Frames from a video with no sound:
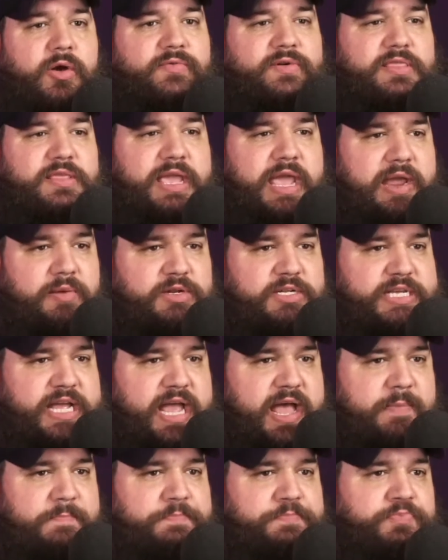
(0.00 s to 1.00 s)
over to the camera
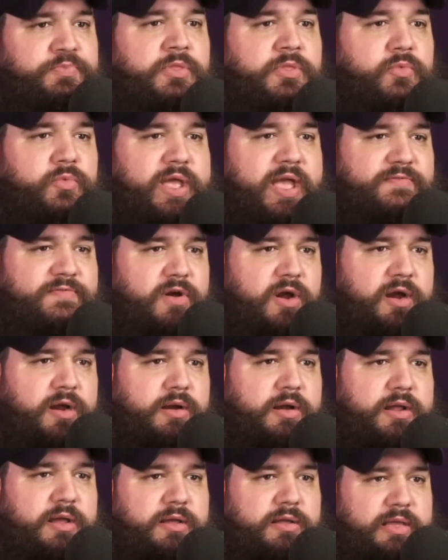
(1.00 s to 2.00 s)
tab. We have
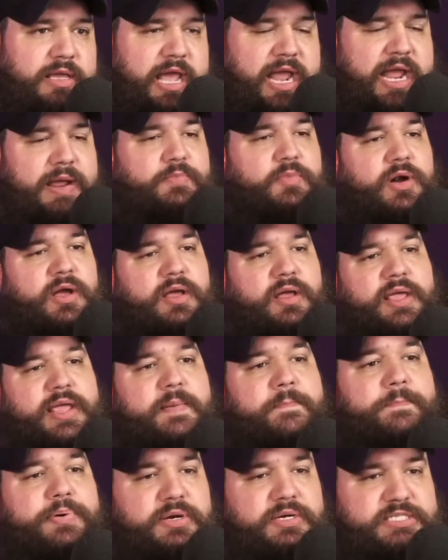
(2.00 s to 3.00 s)
our camera
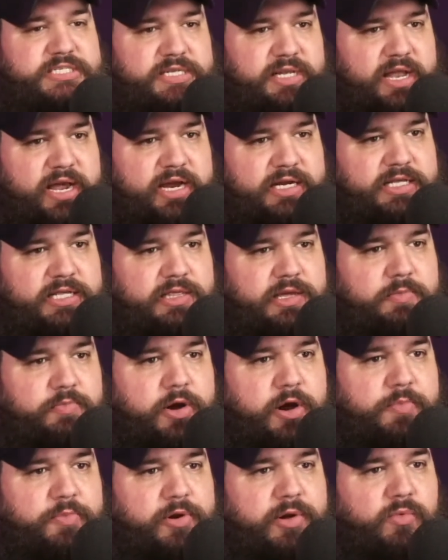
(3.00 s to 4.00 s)
input selected, the
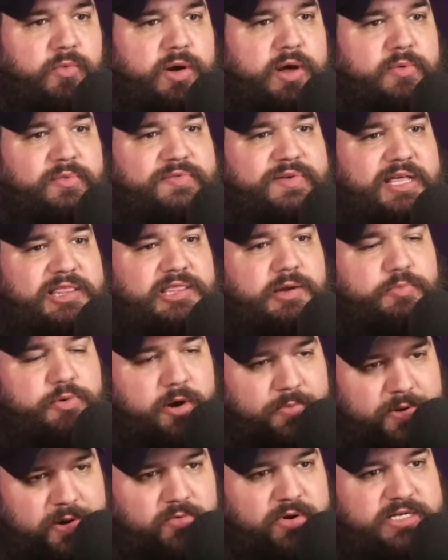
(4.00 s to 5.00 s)
appropriate one. We've got the
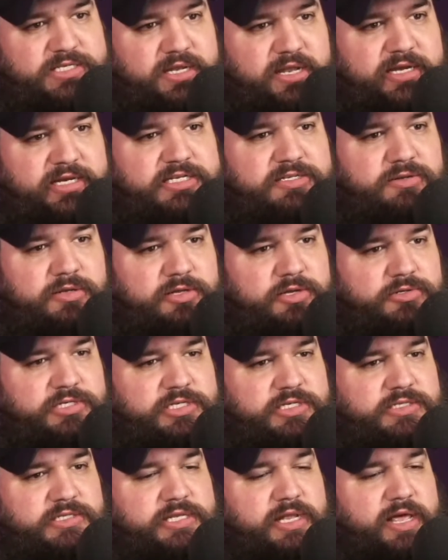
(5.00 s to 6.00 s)
appropriate
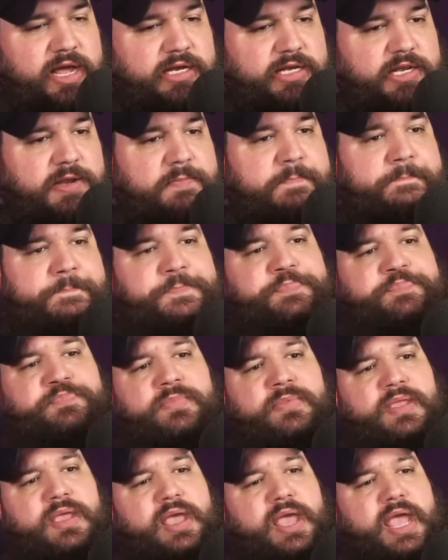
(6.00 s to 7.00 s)
resolution selected.
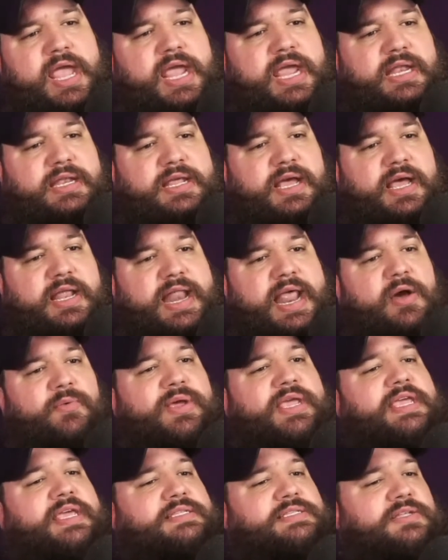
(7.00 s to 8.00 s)
And now we
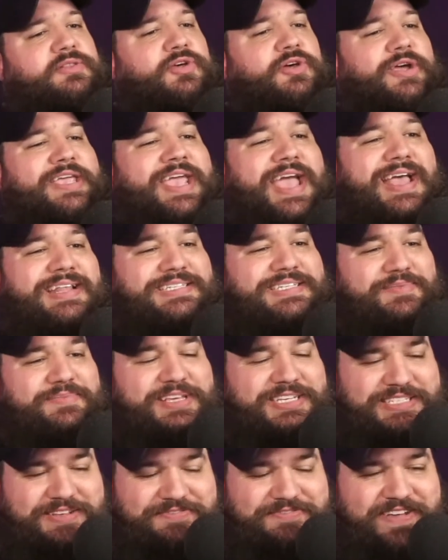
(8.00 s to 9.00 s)
get to look at some of
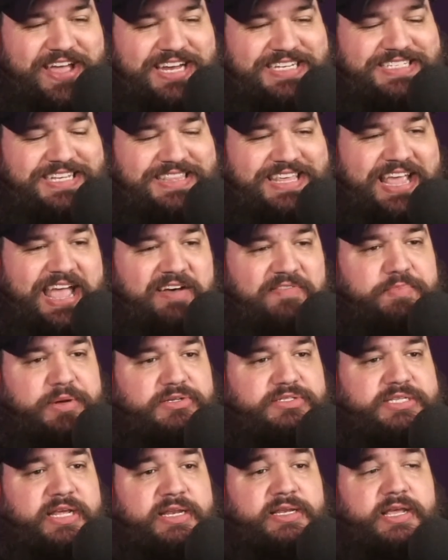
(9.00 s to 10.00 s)
these effects that they have
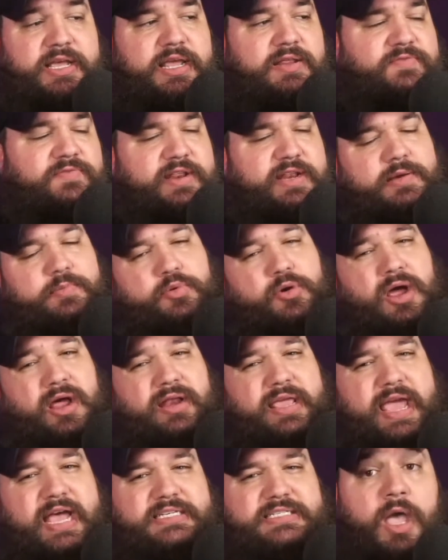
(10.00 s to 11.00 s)
built into Nvidia
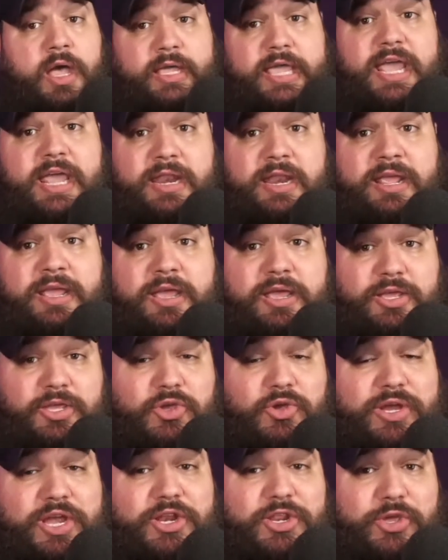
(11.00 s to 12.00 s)
Broadcast. Again,
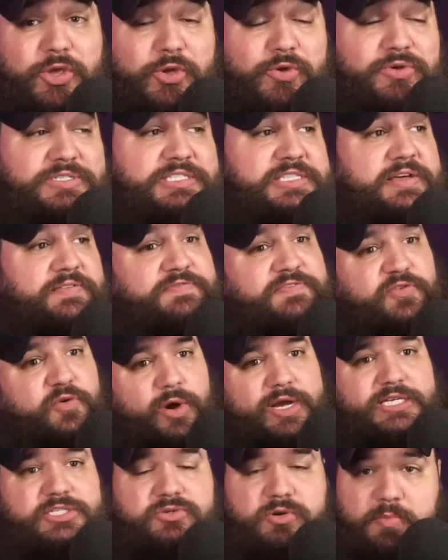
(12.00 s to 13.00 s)
you can use the
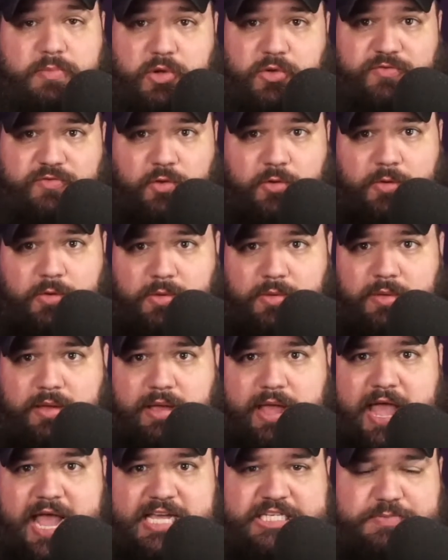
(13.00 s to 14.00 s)
voice removal
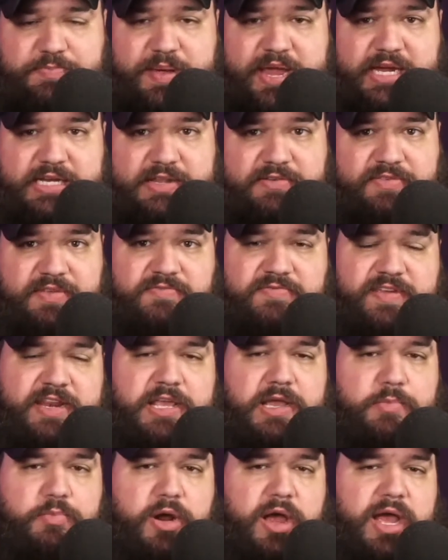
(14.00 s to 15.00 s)
aspect of
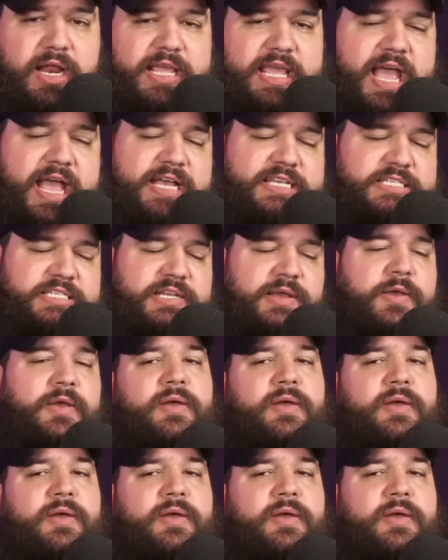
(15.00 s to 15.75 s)
Nvidia Broadcast